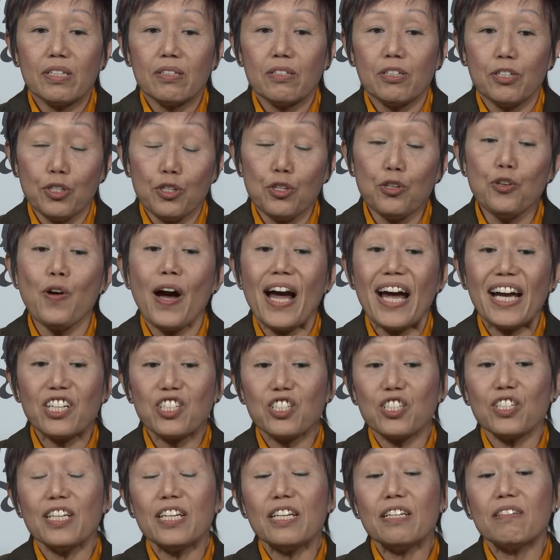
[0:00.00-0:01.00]
could you
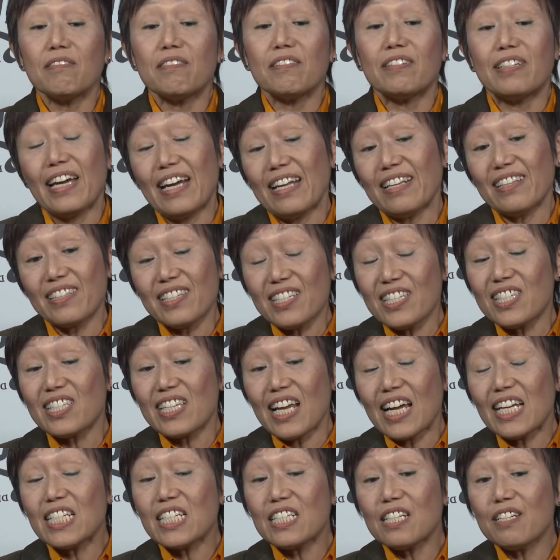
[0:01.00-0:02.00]
actually get this
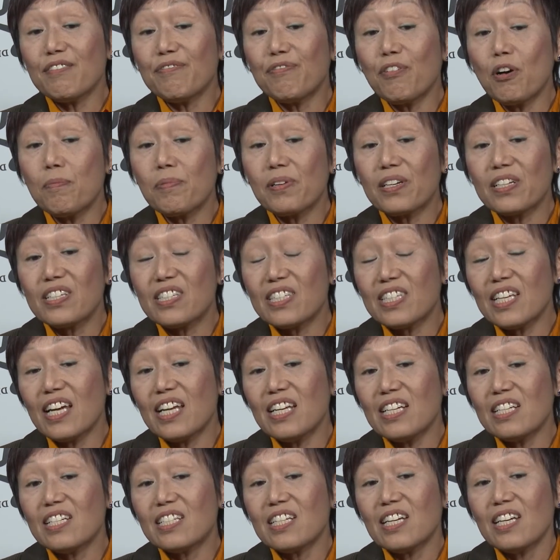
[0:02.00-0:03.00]
standard informed
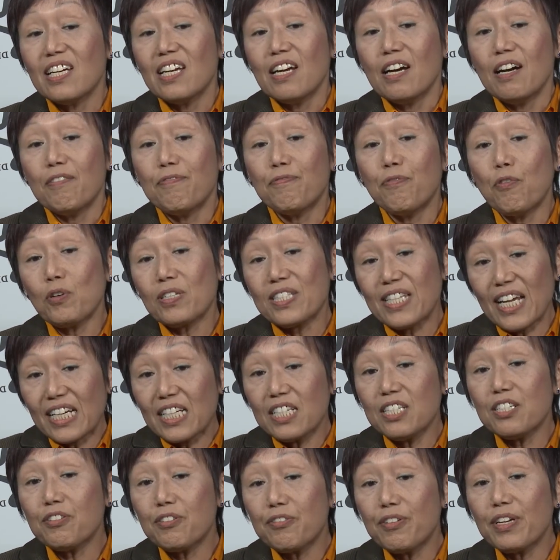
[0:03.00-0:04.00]
consent for
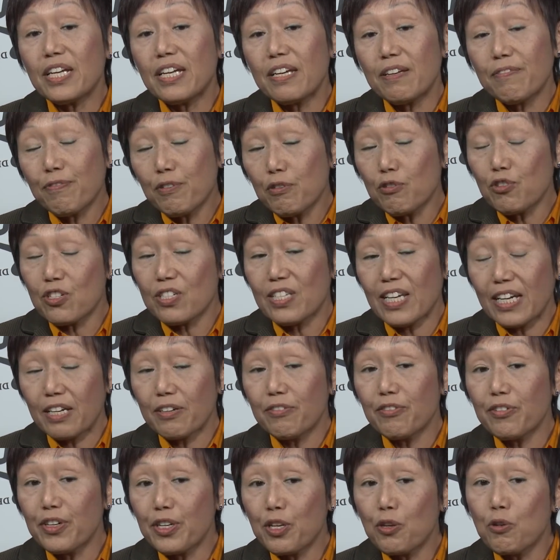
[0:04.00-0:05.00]
future
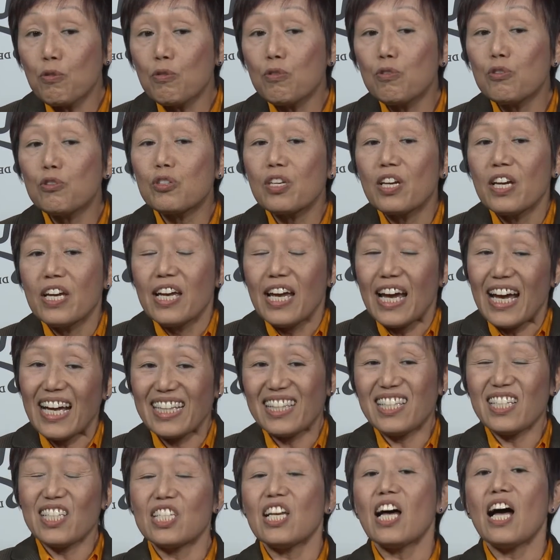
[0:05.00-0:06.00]
secondary use
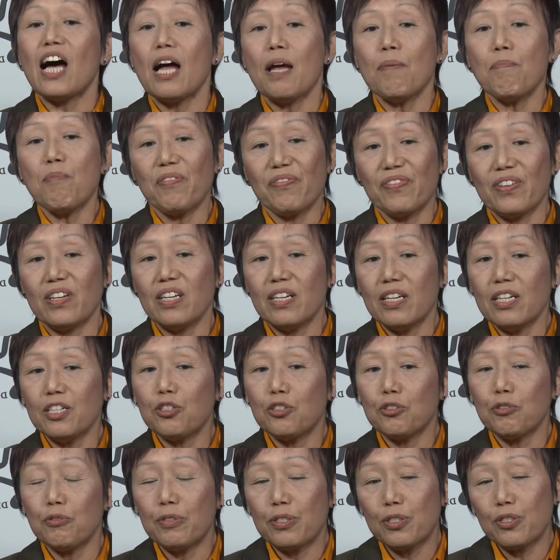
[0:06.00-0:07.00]
at the time of the
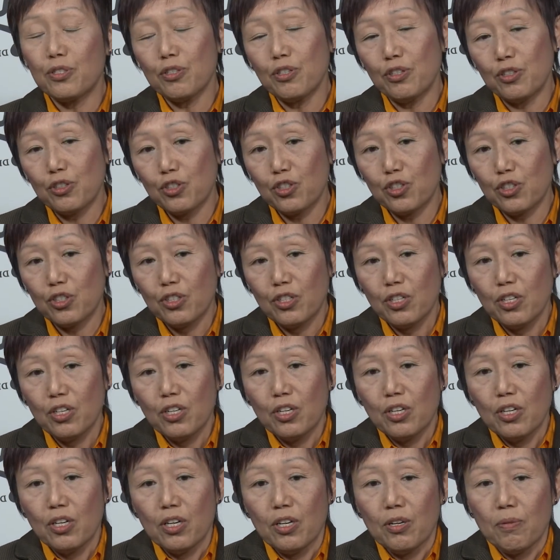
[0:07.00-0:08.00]
initial research?
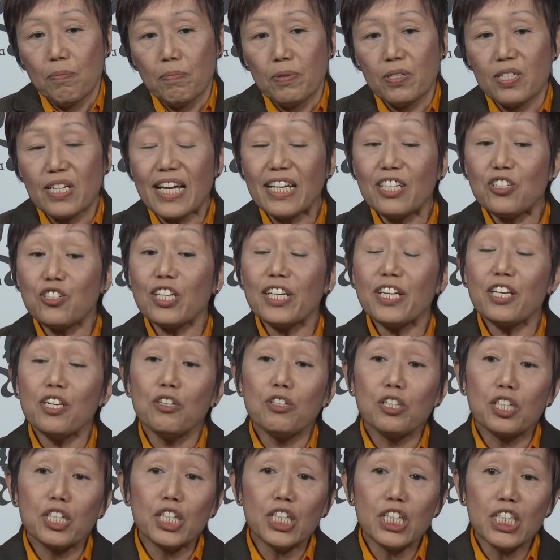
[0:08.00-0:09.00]
Potentially you
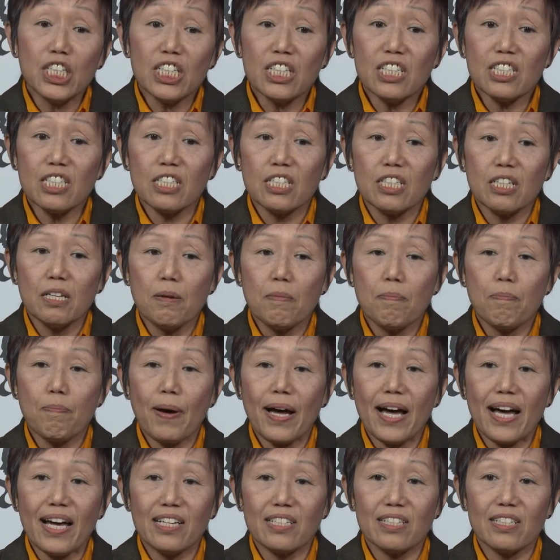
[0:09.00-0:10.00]
could,
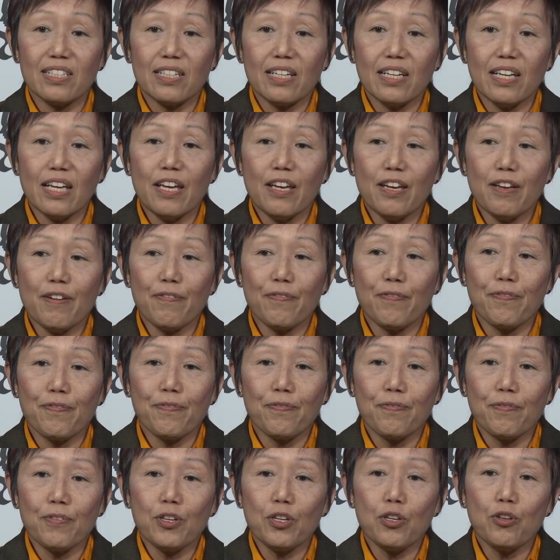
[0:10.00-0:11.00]
but
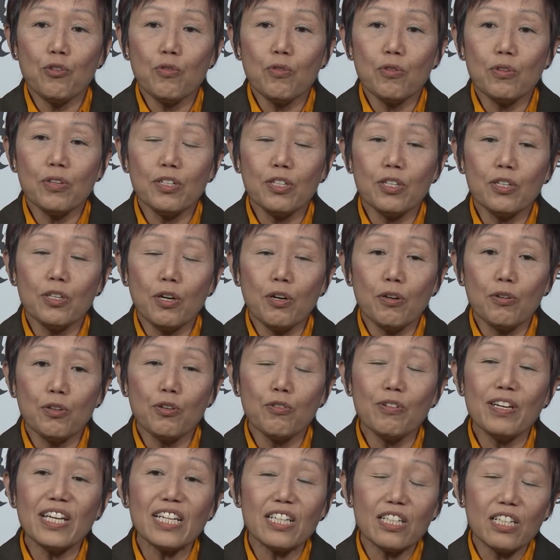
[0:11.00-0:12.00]
if you
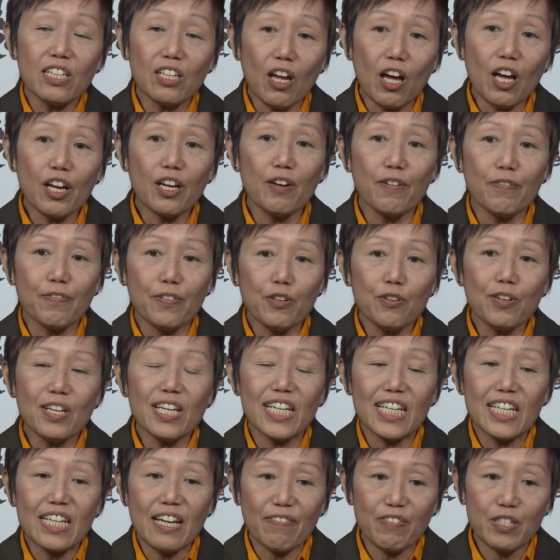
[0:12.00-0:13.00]
need
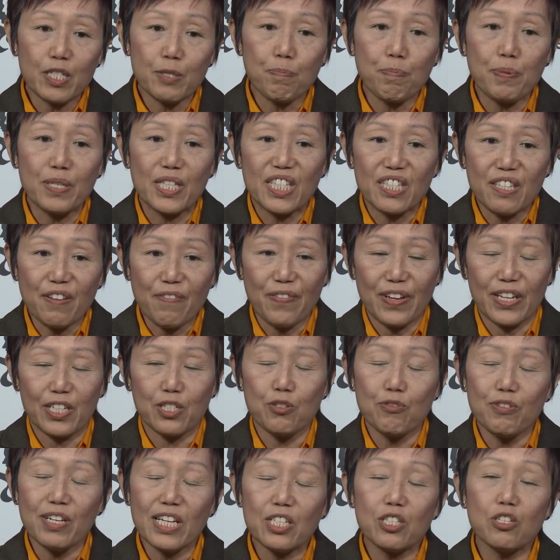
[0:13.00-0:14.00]
enough specifics,
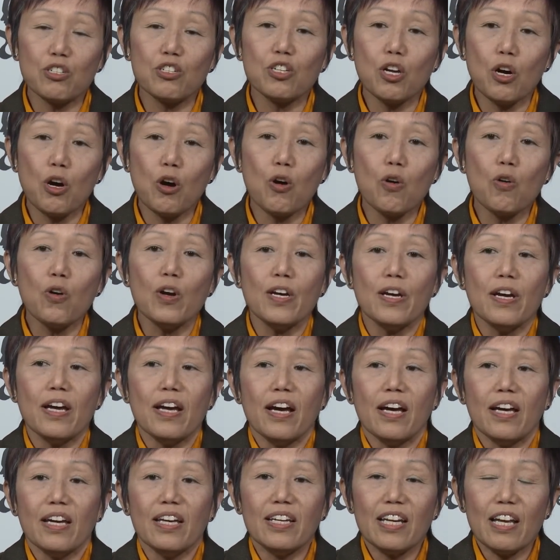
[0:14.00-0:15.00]
you need to know
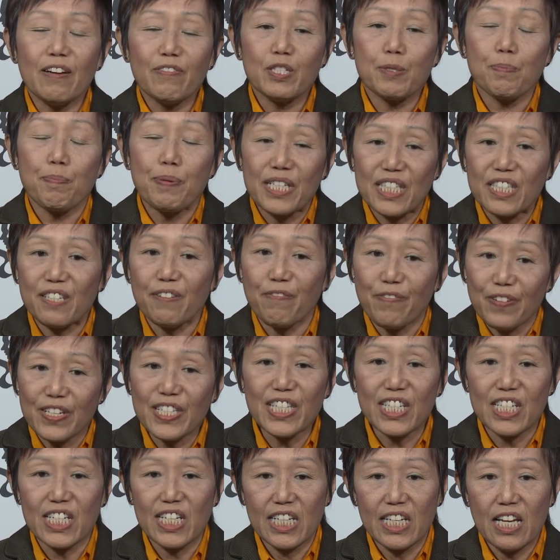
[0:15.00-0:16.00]
enough
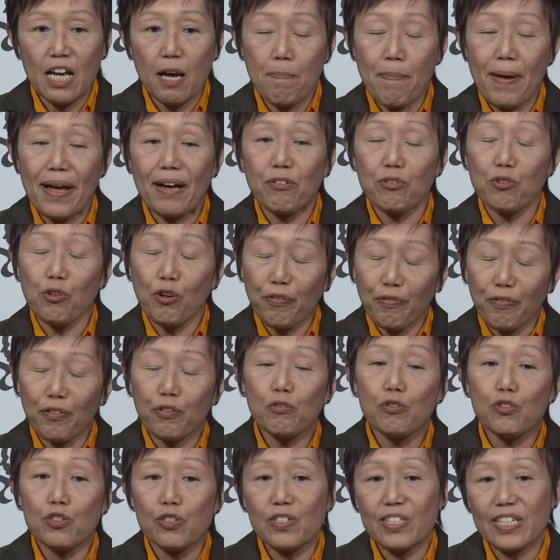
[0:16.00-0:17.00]
specificity about your
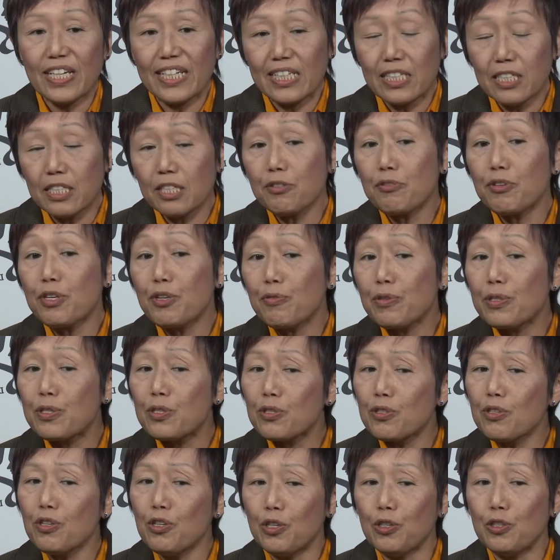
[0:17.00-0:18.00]
future secondary
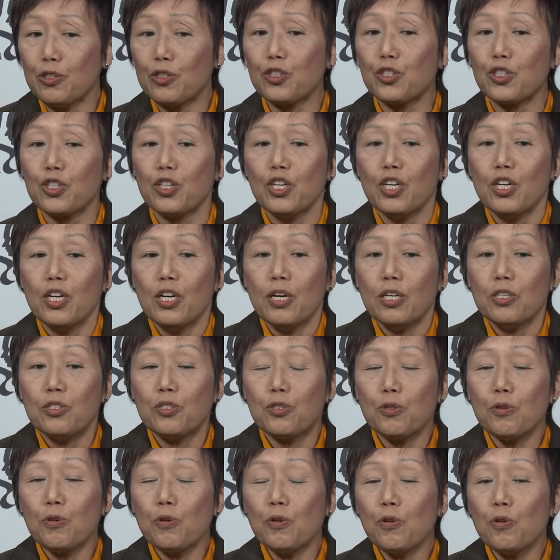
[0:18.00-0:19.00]
research
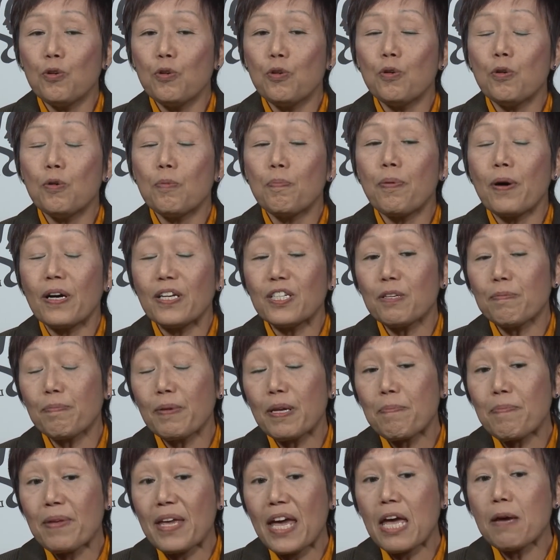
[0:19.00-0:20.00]
to
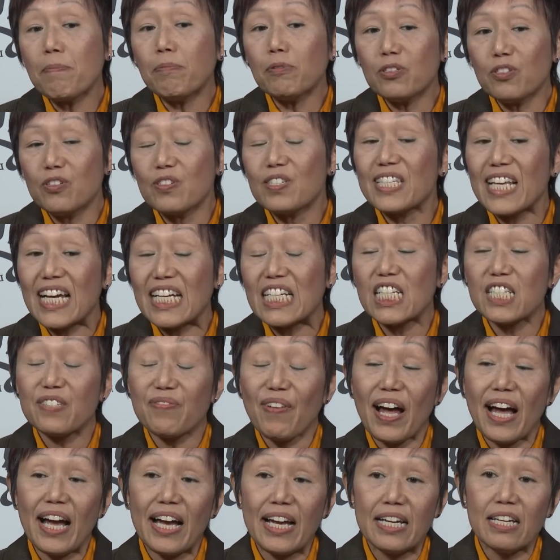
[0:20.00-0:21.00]
possibly be able to
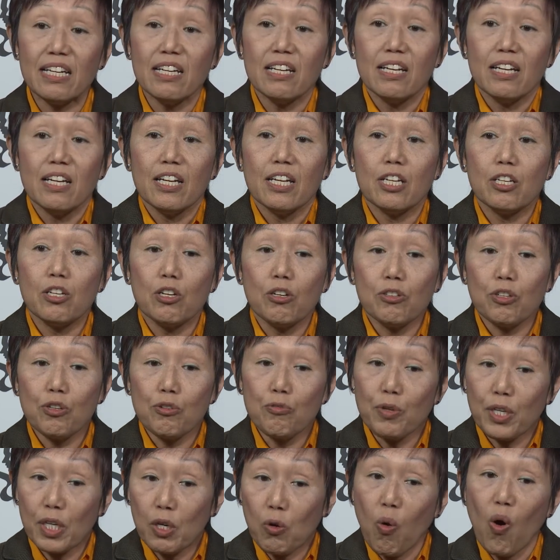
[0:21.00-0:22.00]
satisfy, you know, the
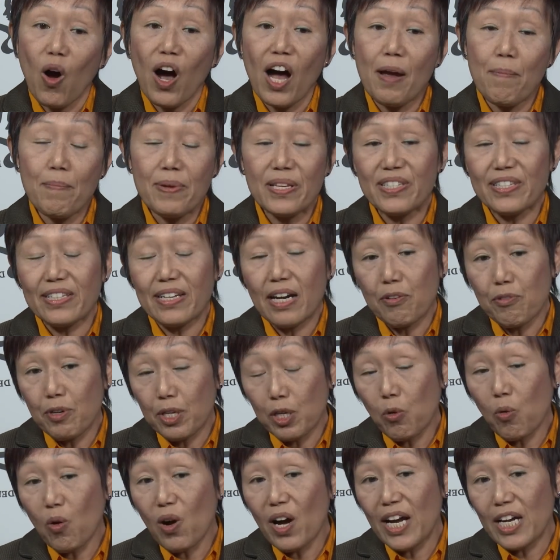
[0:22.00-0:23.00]
requirements that are
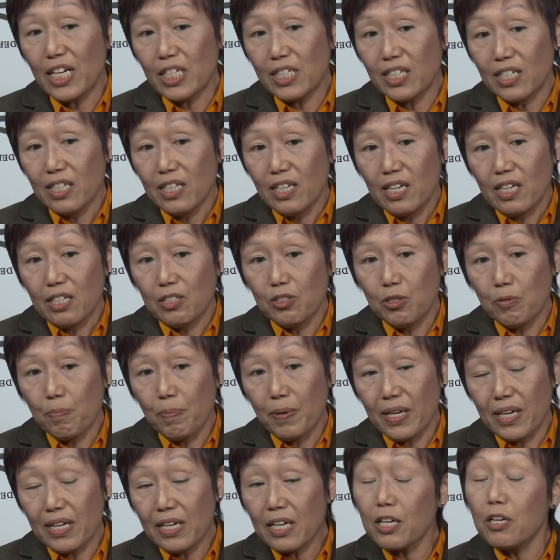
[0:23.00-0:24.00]
required to
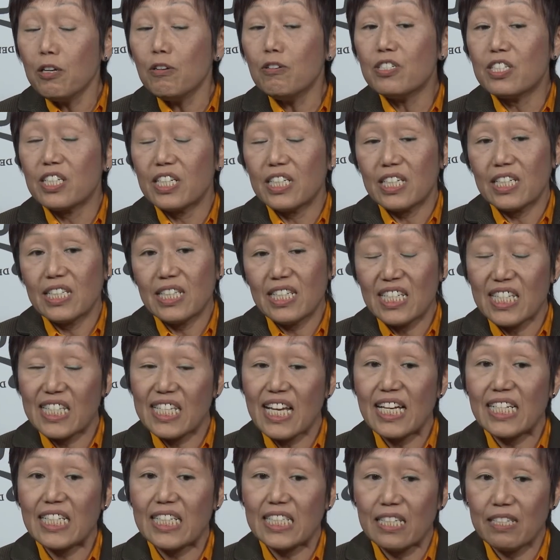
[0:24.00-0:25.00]
be included in the
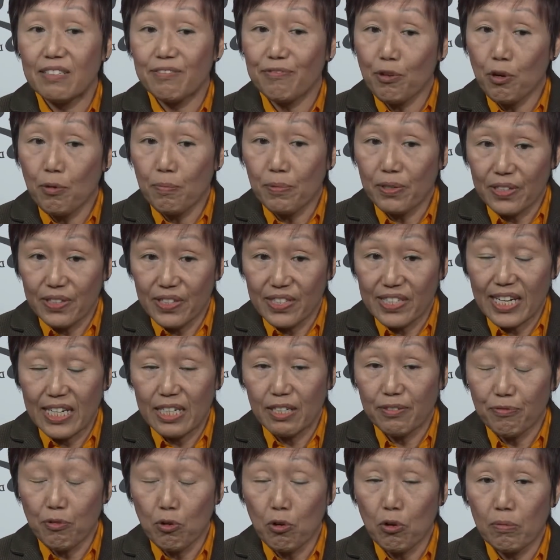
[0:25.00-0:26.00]
standard informed
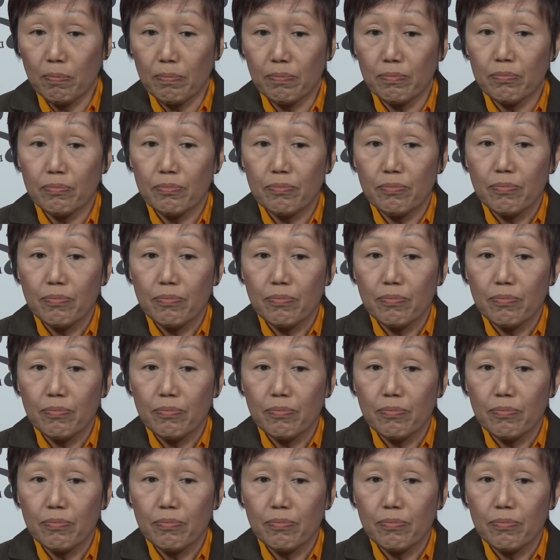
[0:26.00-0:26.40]
consent form.